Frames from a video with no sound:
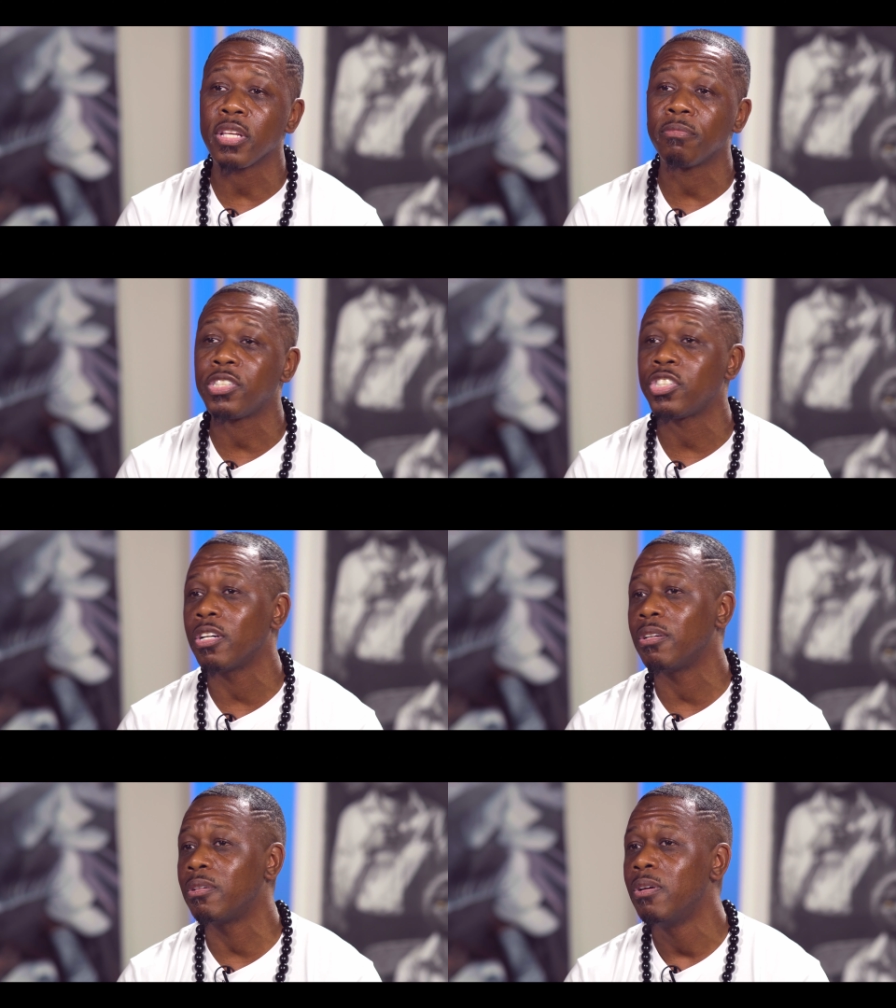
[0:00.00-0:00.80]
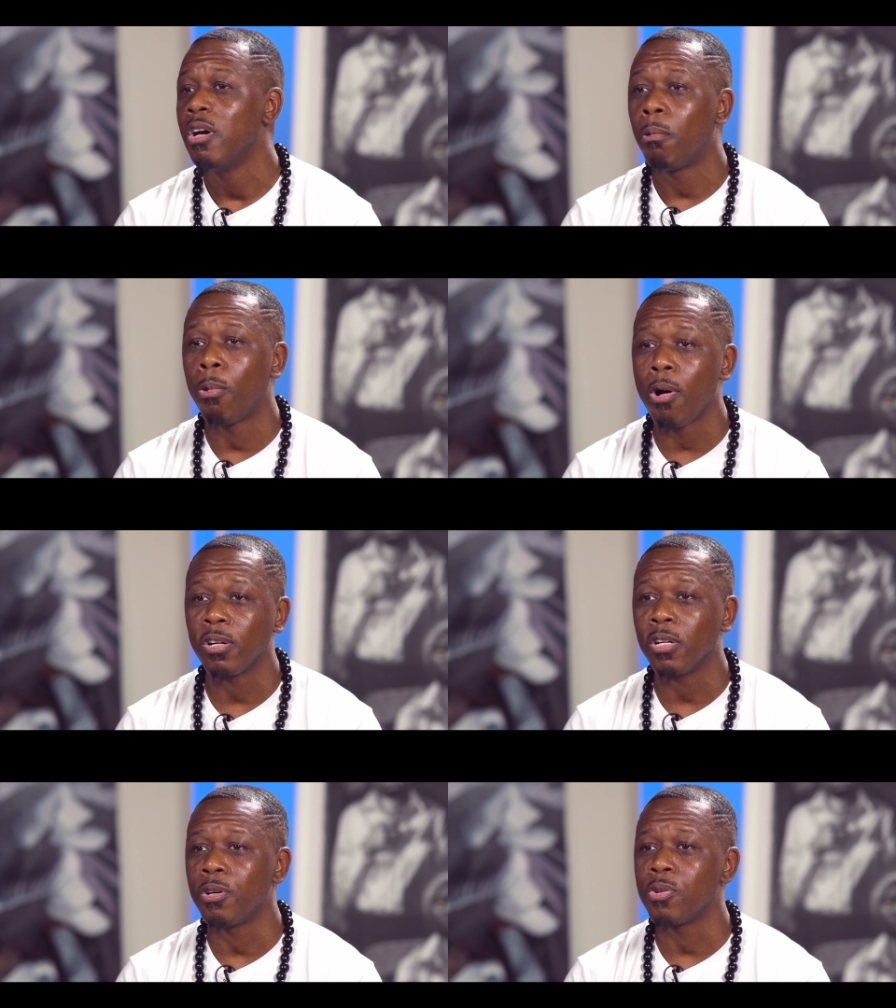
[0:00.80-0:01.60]
It would show
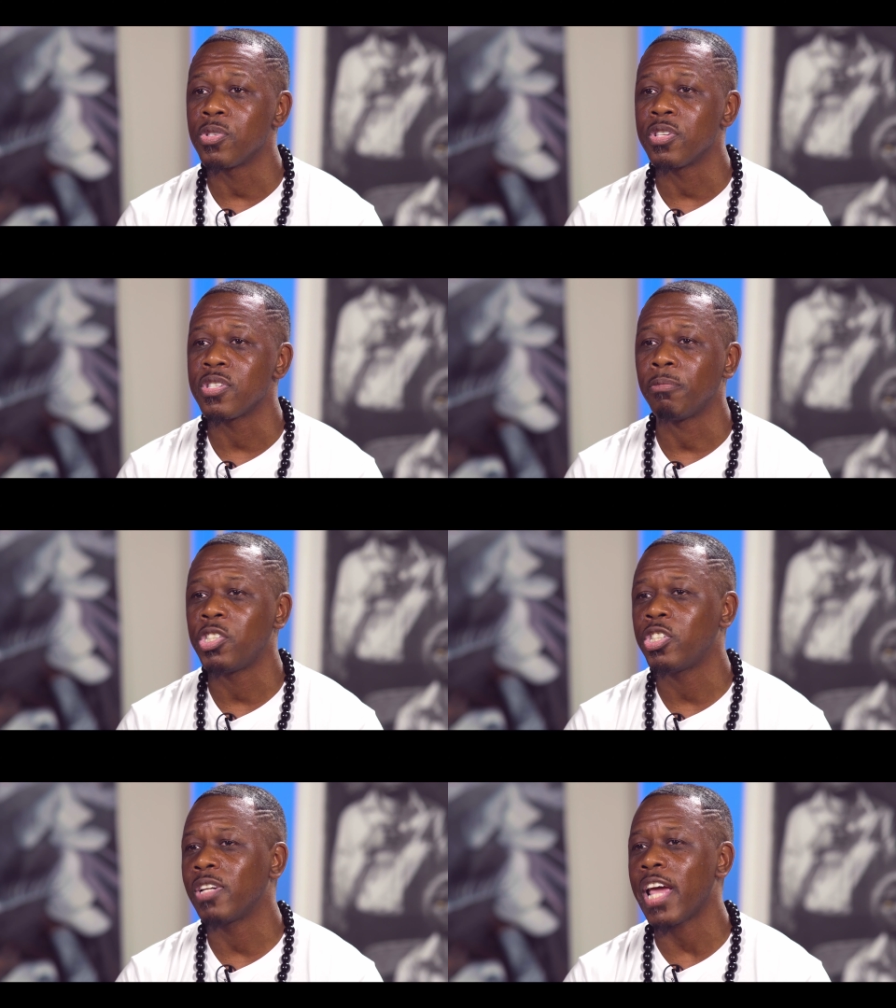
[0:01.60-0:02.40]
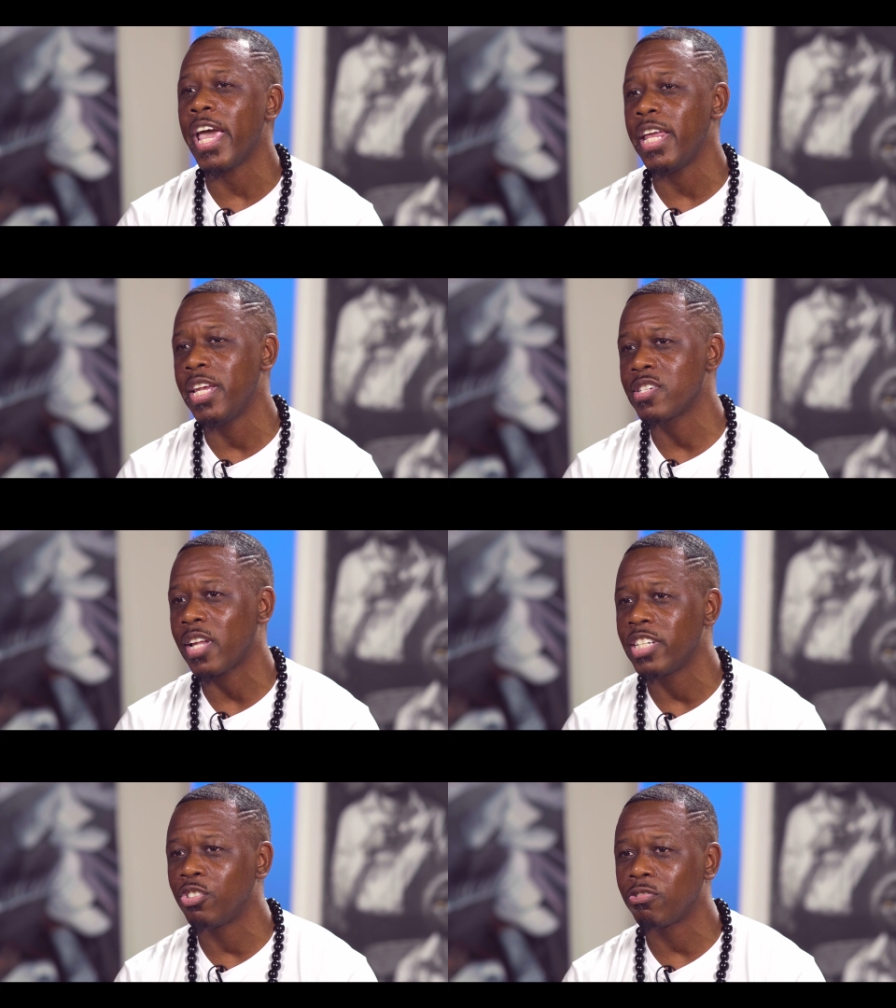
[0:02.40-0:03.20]
water hoses. It would show the 80s
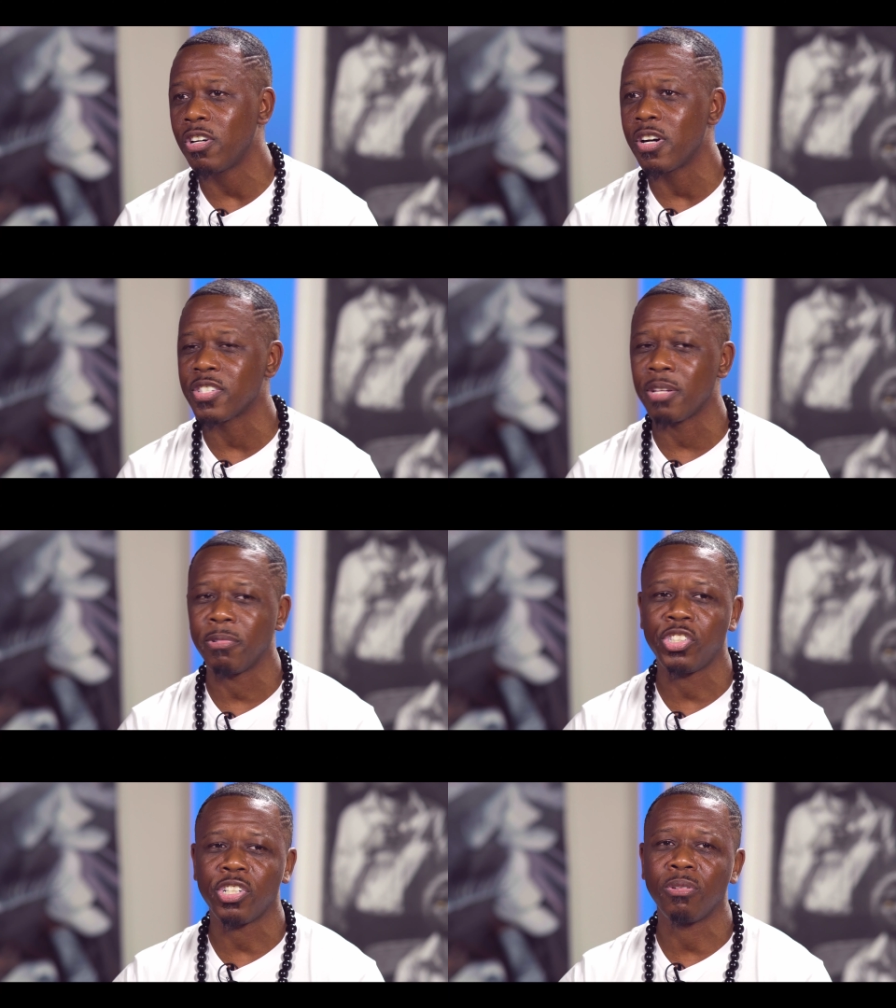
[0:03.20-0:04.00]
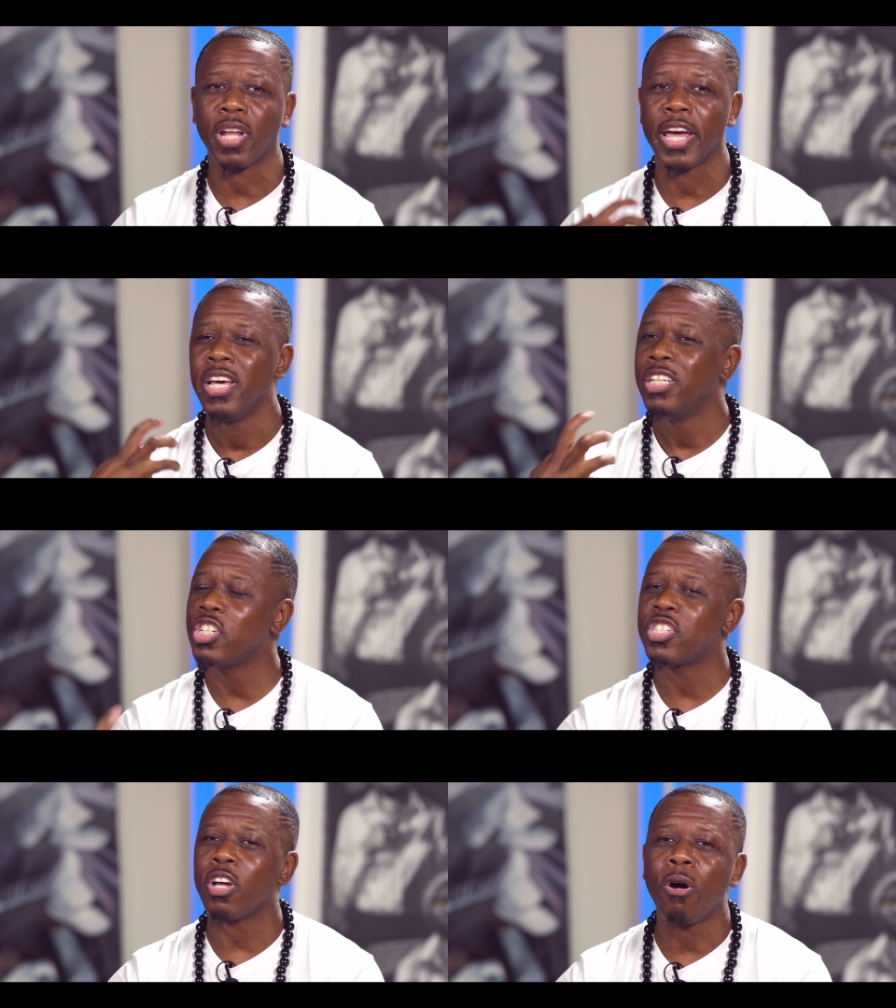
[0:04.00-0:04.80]
like drugs. It would show like
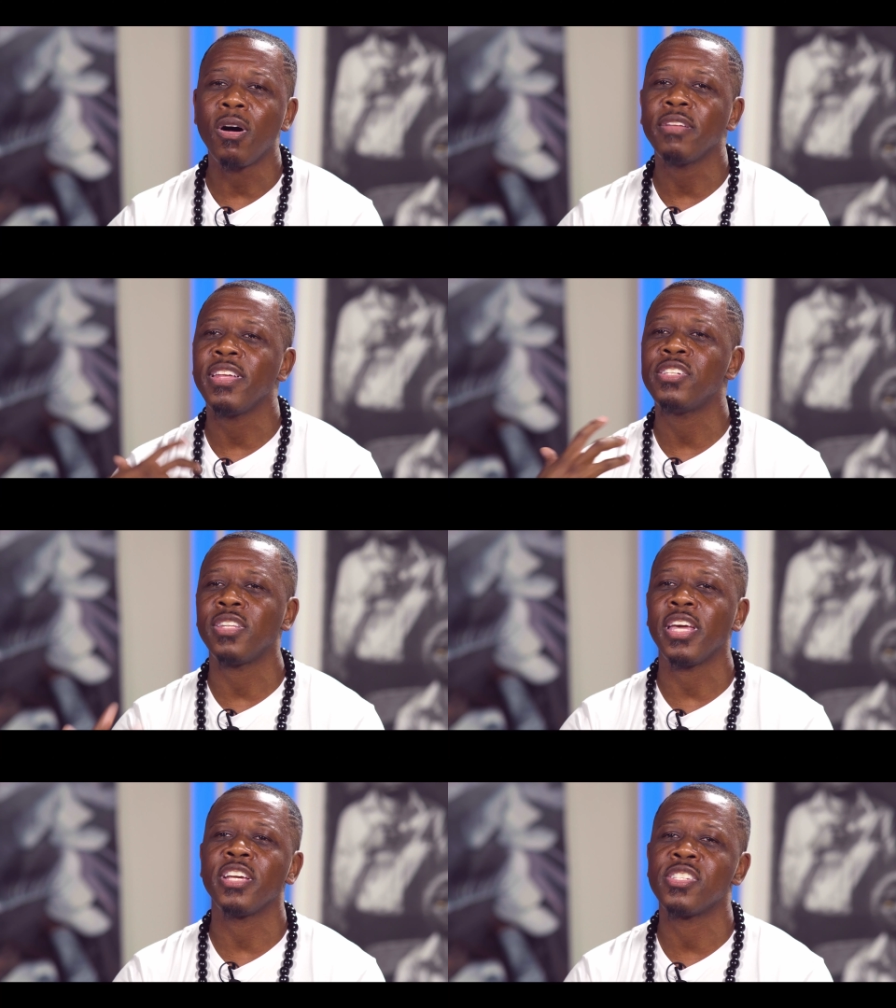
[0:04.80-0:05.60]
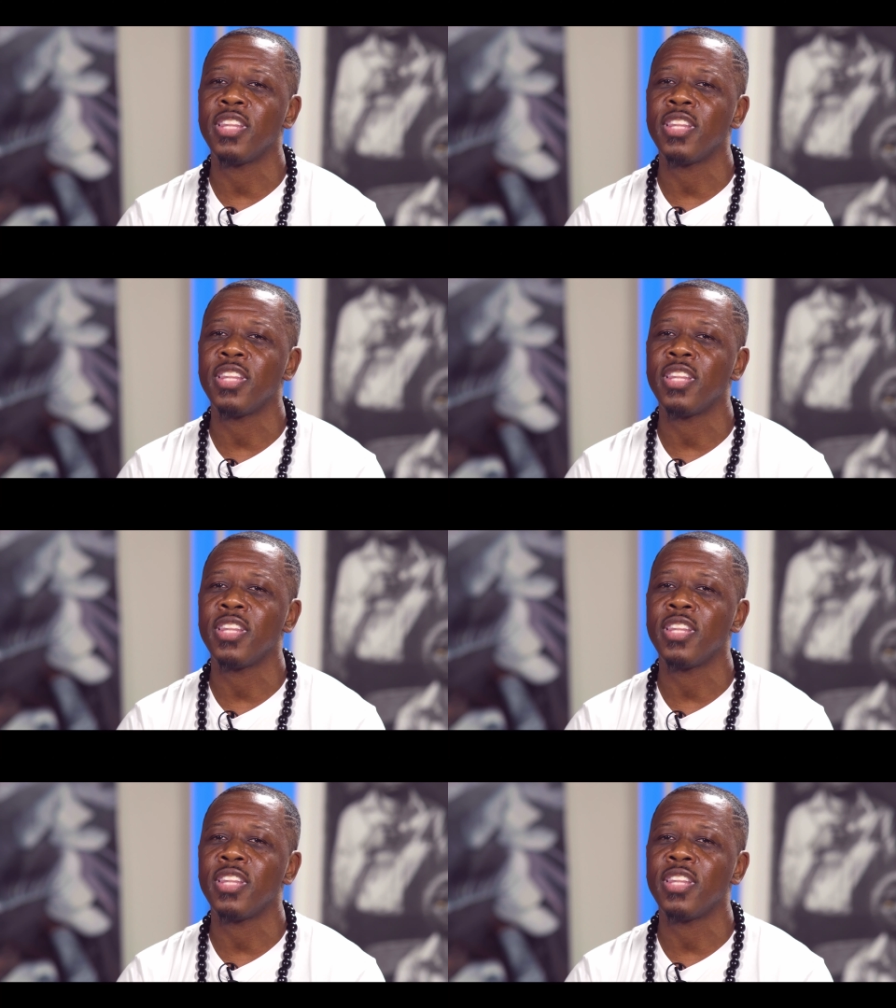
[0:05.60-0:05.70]
just all of these things